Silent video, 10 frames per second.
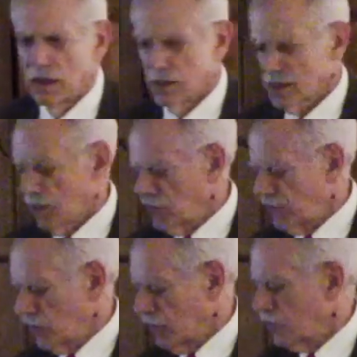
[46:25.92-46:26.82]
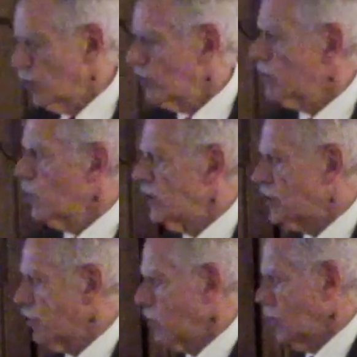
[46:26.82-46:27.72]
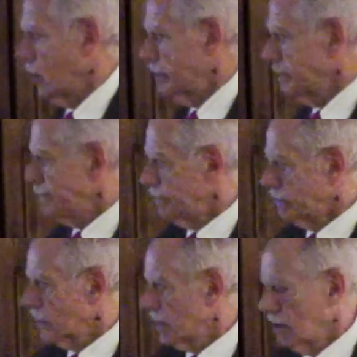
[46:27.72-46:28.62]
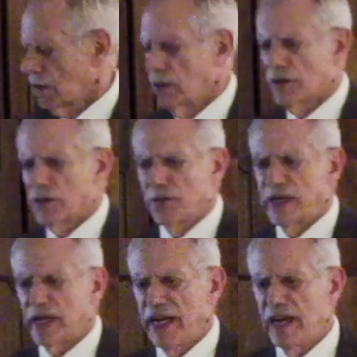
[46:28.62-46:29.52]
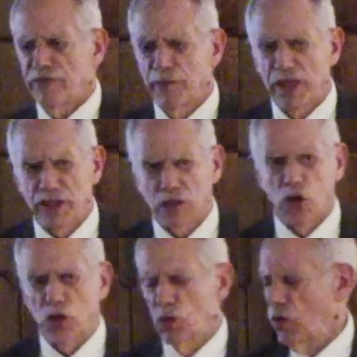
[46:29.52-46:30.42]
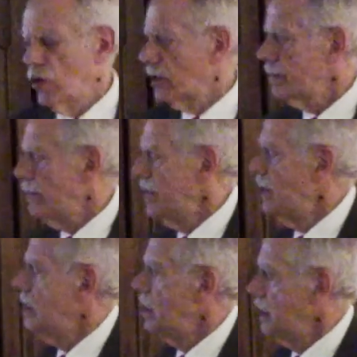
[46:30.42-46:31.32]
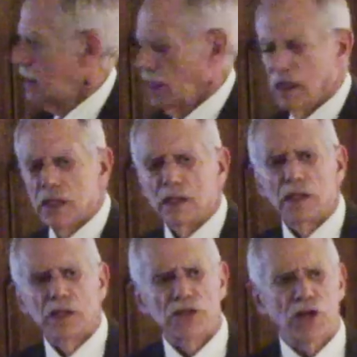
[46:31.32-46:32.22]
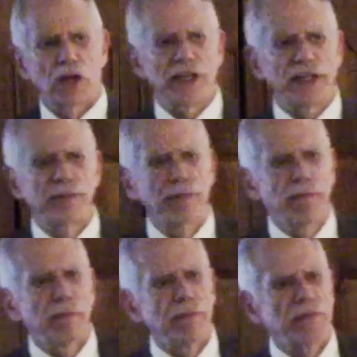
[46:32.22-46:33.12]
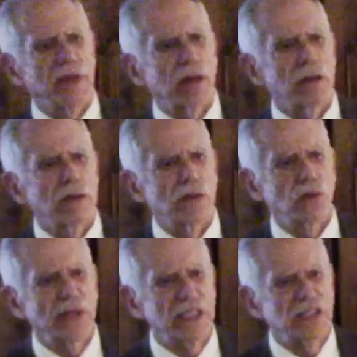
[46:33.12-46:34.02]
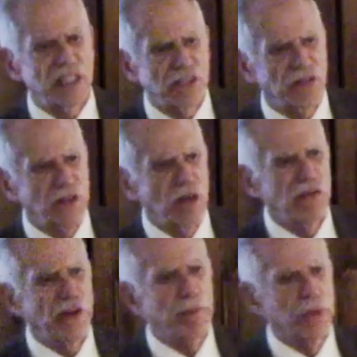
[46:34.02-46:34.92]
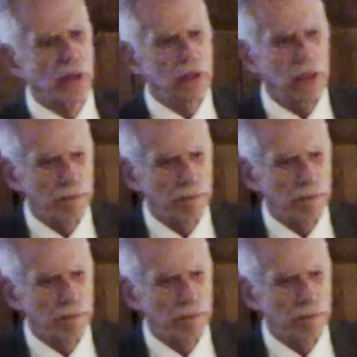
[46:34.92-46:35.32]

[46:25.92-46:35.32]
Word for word: Some of you have heard of the Winter War. Three and a half month long war. Started 26th of November,